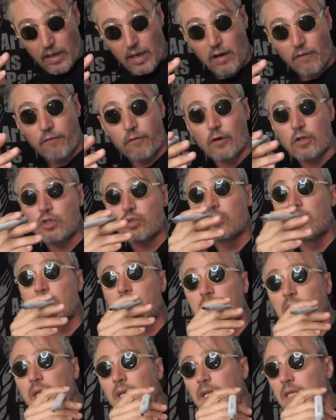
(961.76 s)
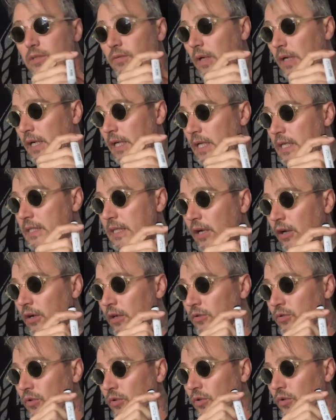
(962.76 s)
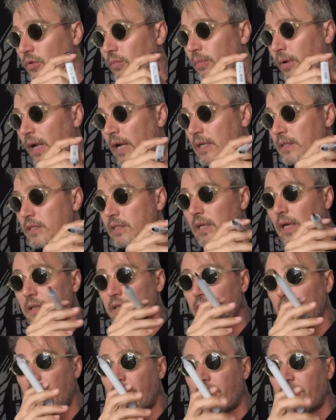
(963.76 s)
Unfortunately, it is what it is. I'm gonna do new brands, and